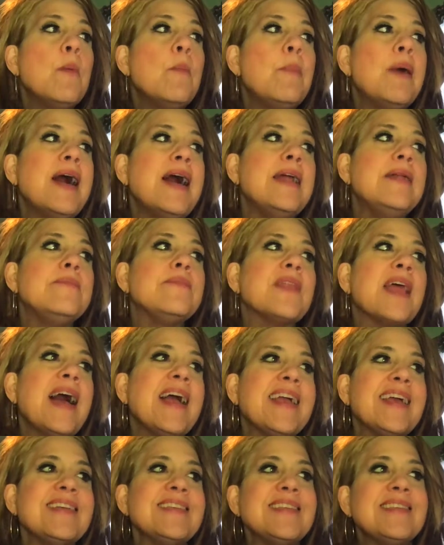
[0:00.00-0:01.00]
but
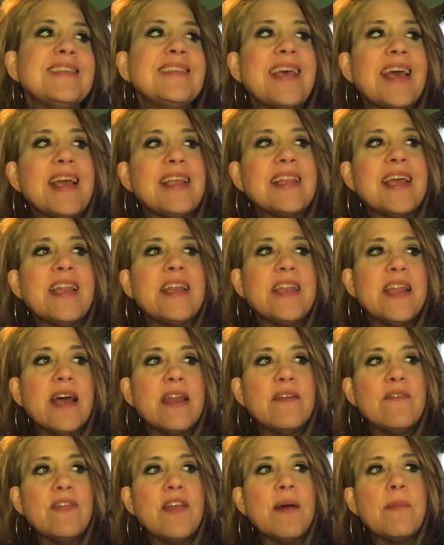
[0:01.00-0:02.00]
I guess it's saying that
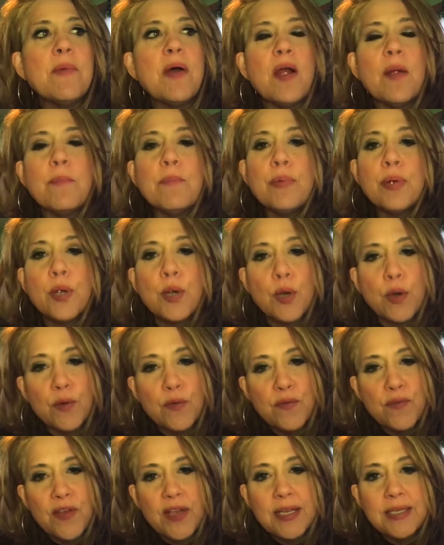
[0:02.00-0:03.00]
none of them are
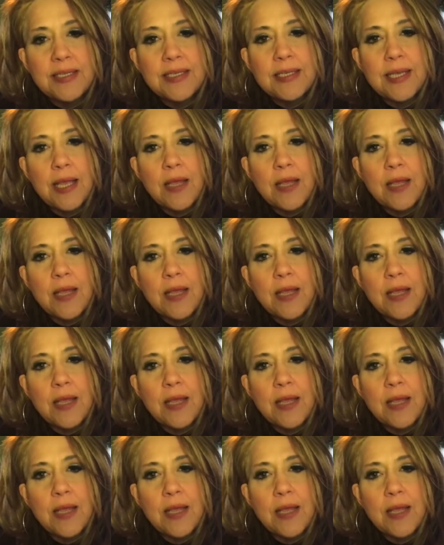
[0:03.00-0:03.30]
perfect